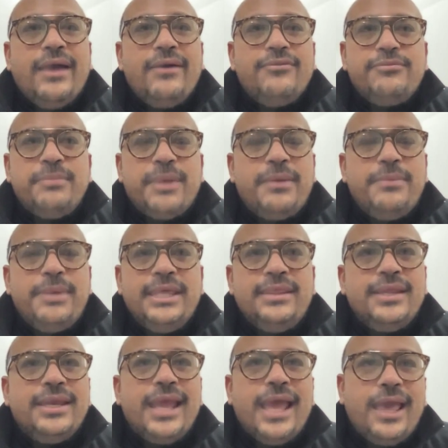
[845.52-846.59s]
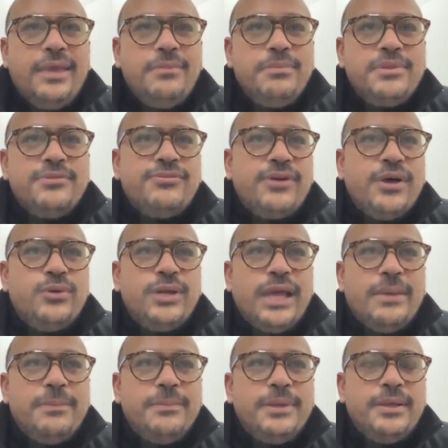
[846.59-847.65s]
have maybe the name, the phone
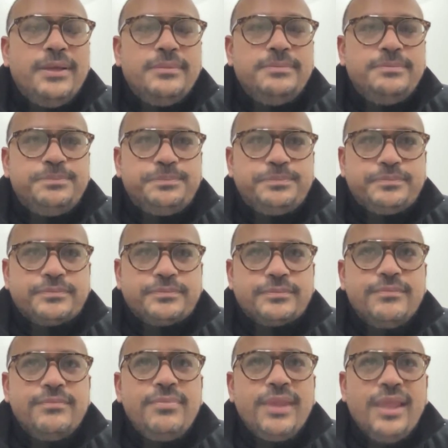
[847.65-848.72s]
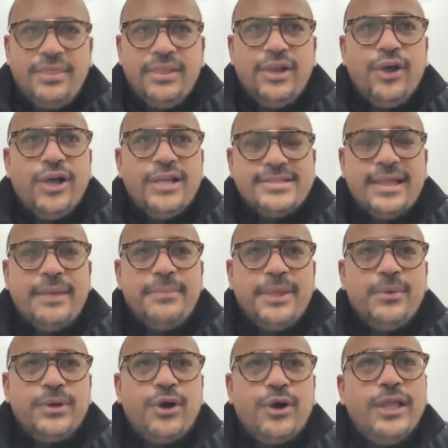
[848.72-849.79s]
number, the last time
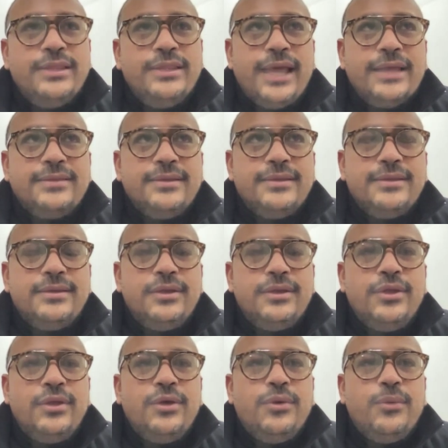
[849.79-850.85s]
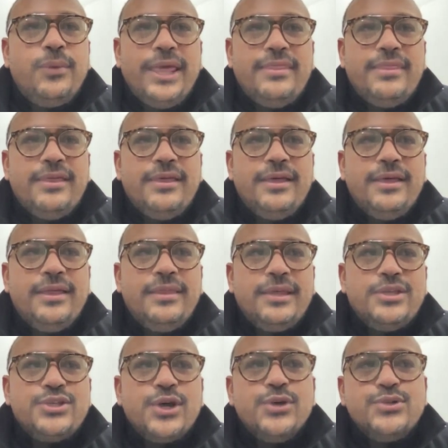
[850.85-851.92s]
they were contacted, whether
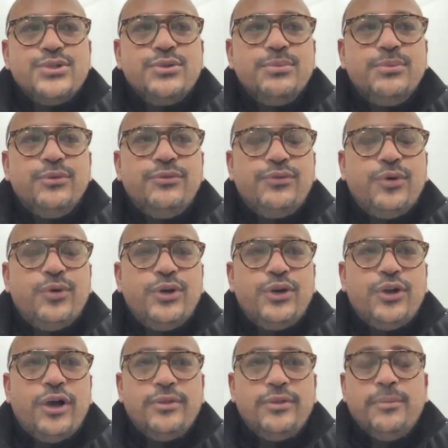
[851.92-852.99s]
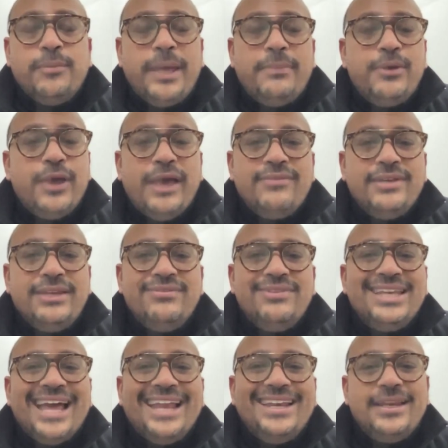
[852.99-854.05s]
they chose to move forward or not, or maybe you haven't
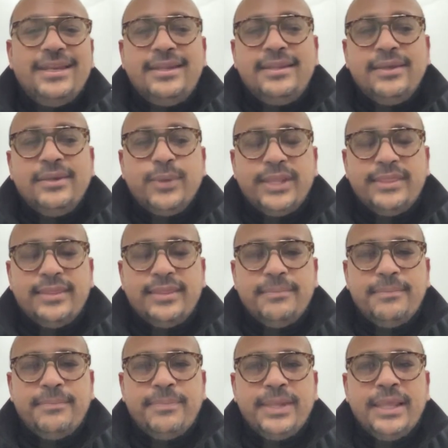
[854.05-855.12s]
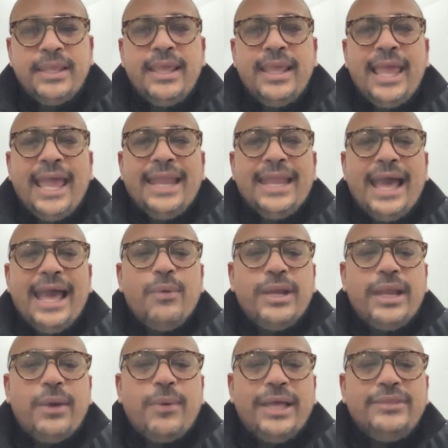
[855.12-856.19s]
even done anything with them. And now
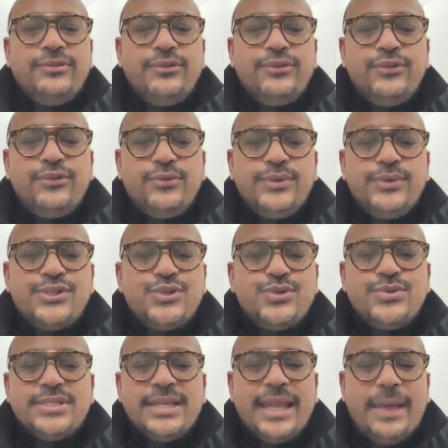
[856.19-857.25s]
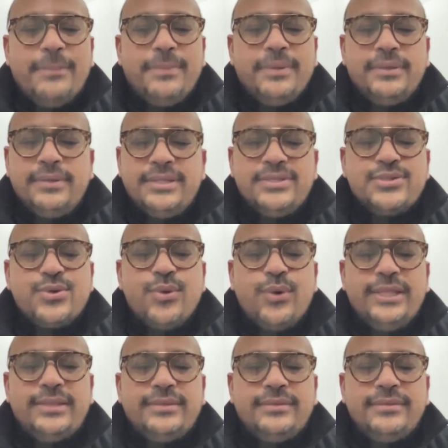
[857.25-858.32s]
what I want you to do is choose a number. Let's call
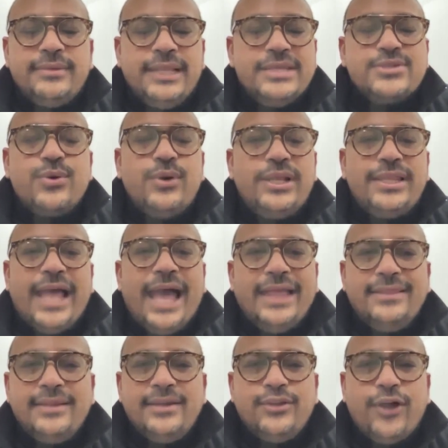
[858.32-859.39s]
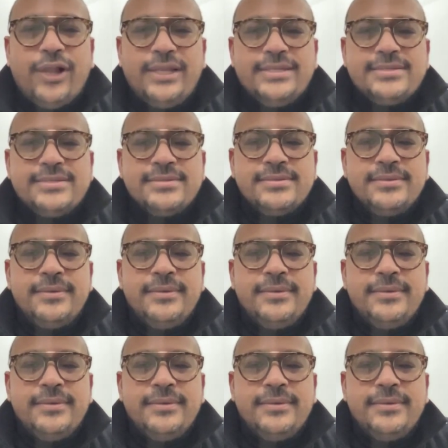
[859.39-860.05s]
it $100,